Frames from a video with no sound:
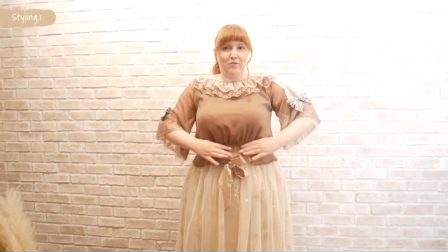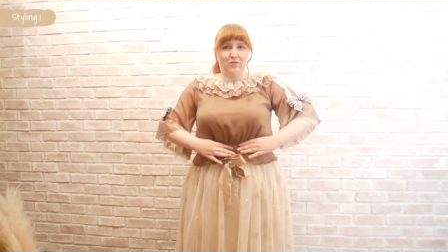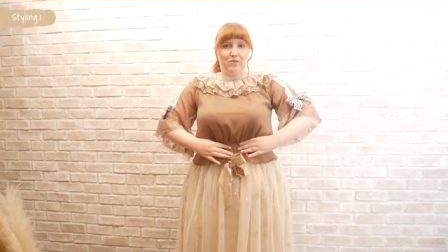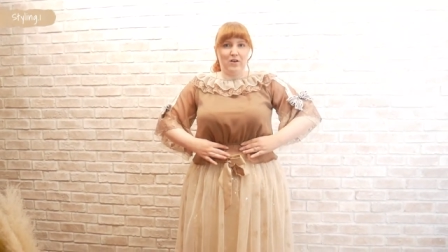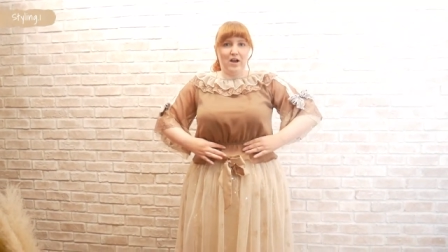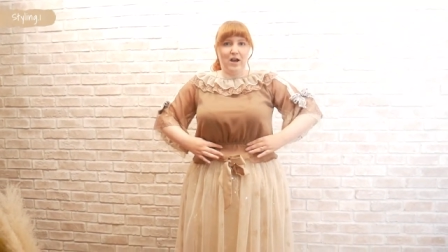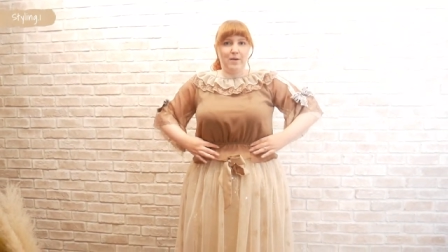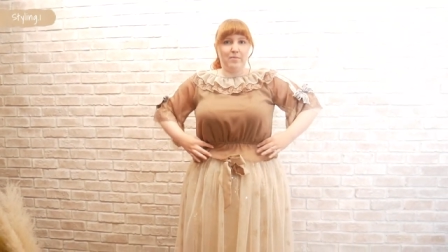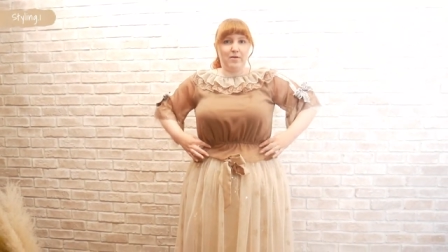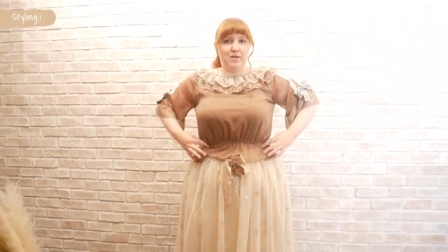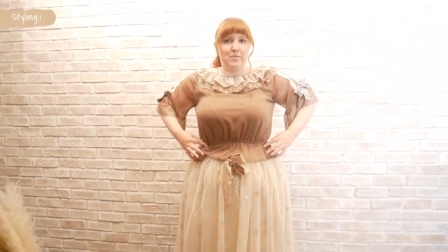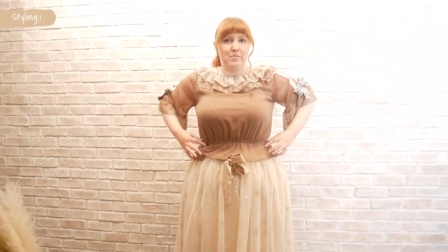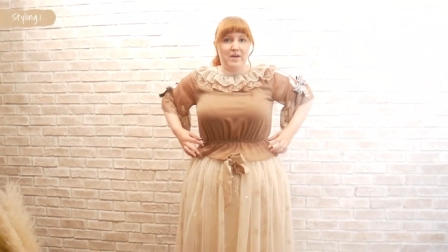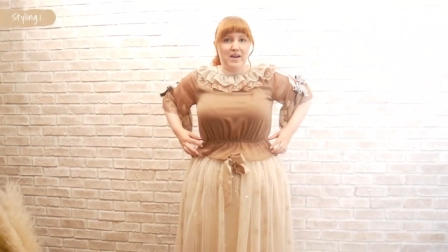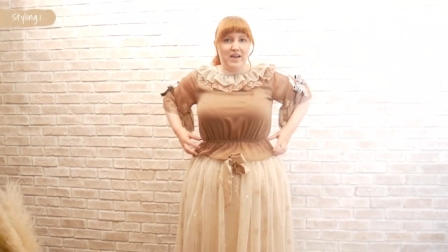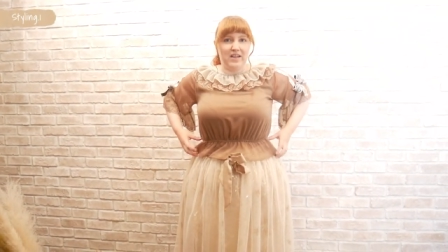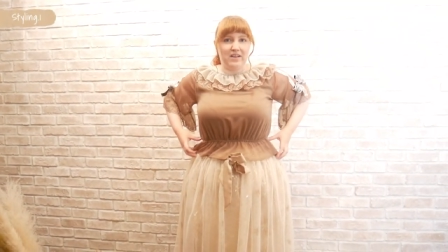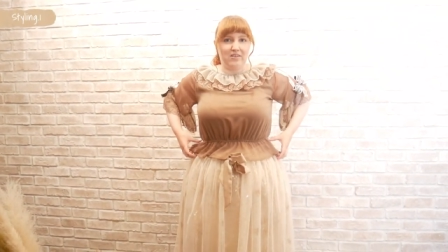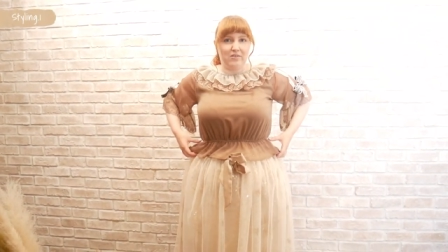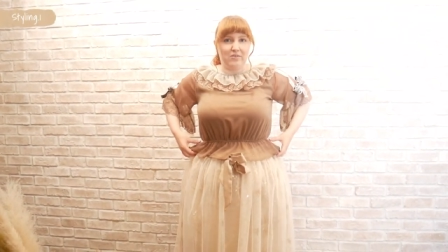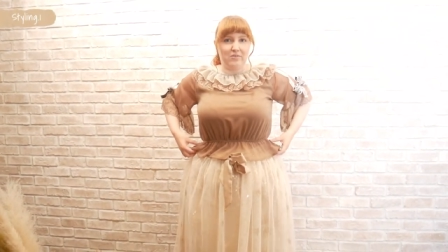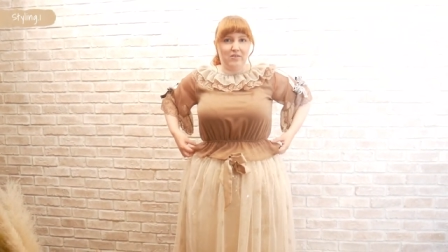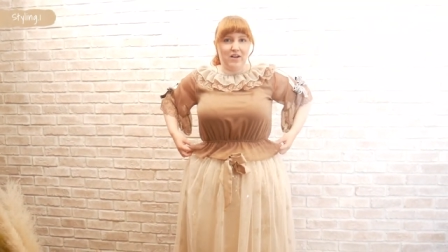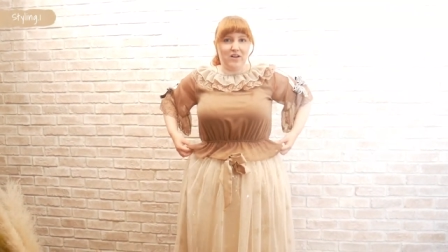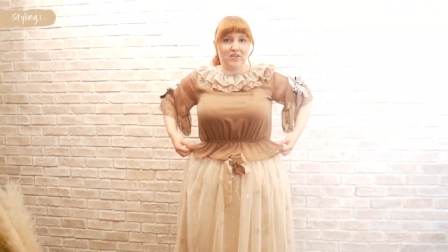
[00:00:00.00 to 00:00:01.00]
rubber
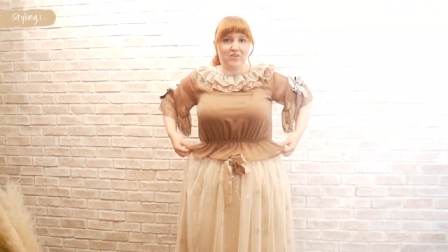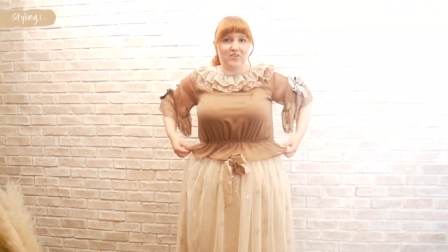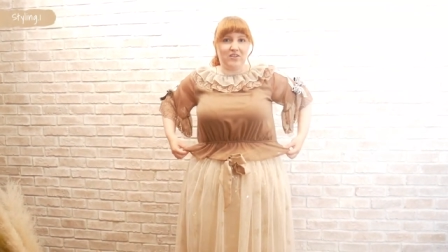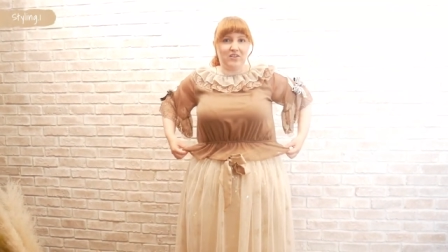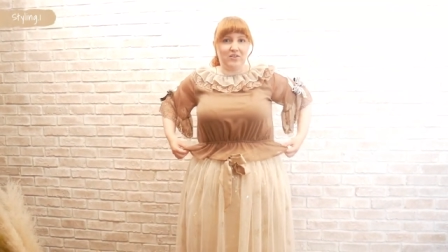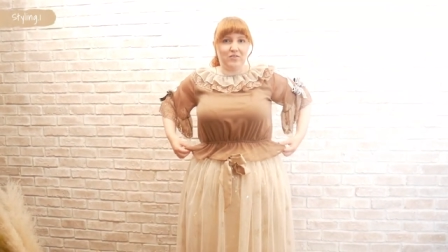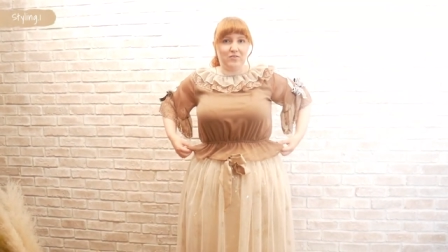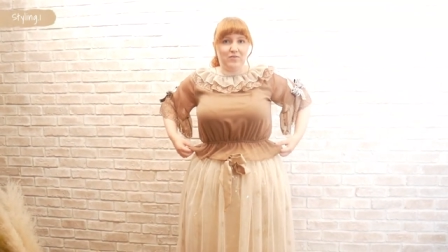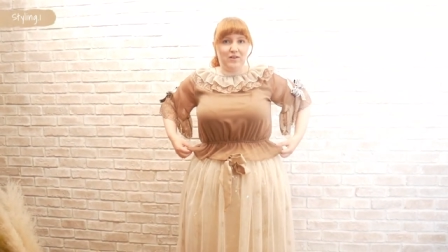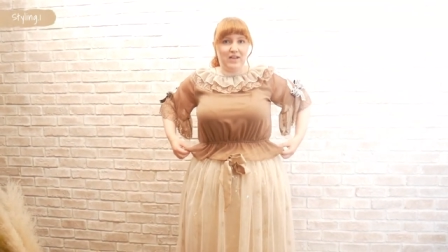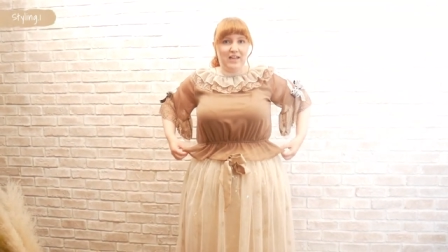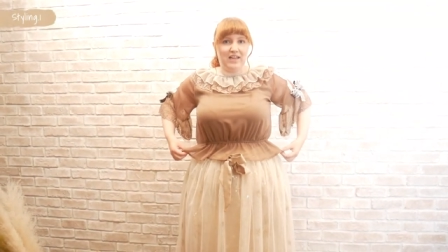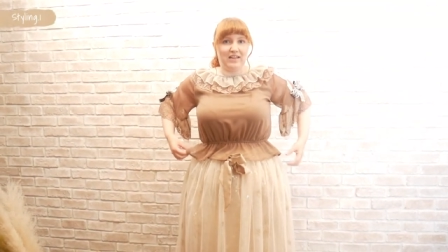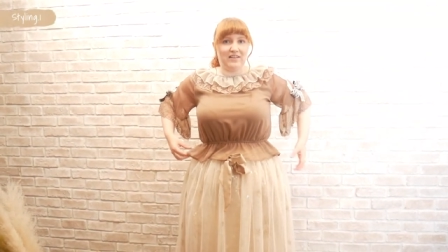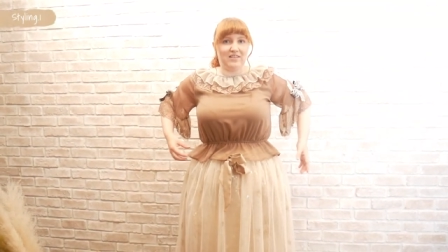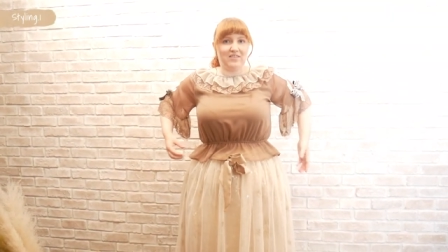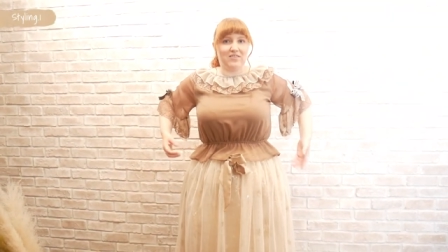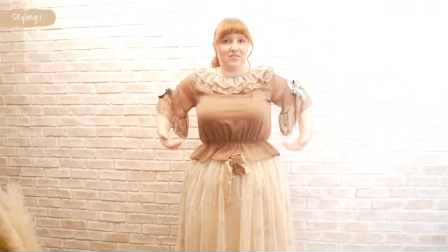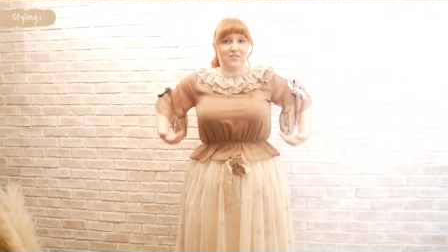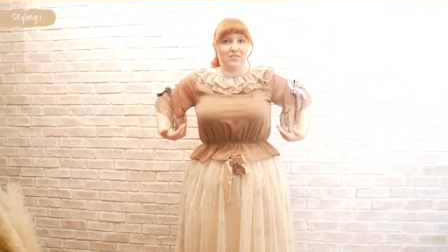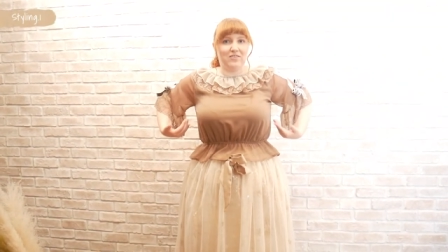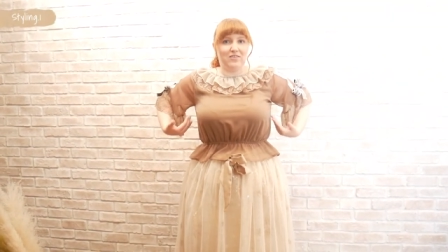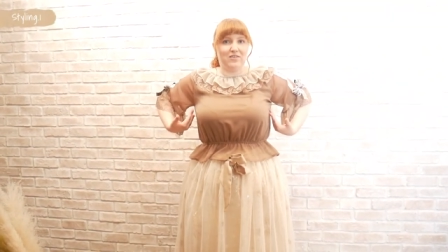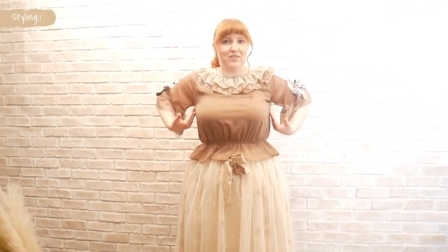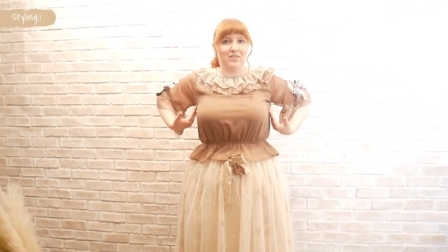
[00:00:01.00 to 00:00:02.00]
band around your
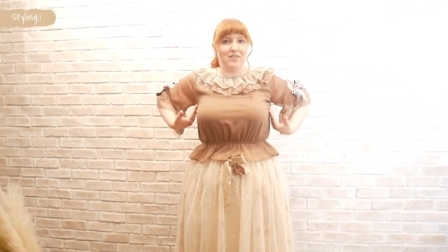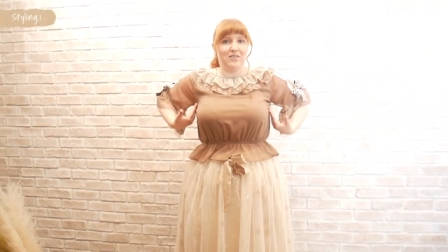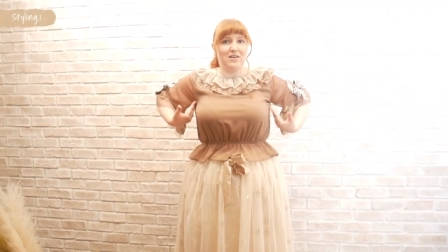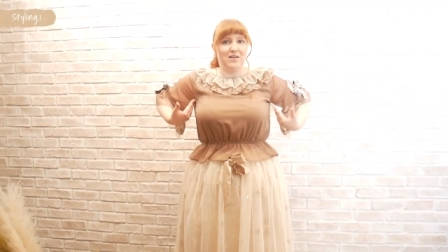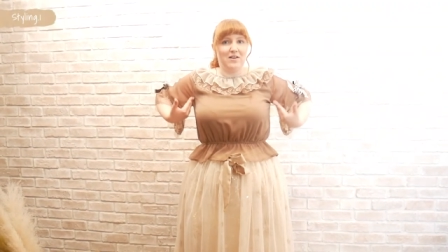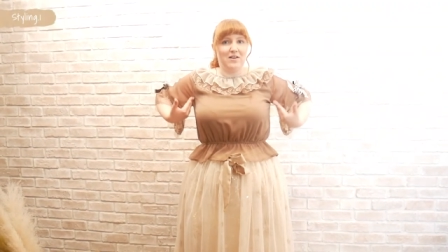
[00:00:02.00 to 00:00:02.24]
waist to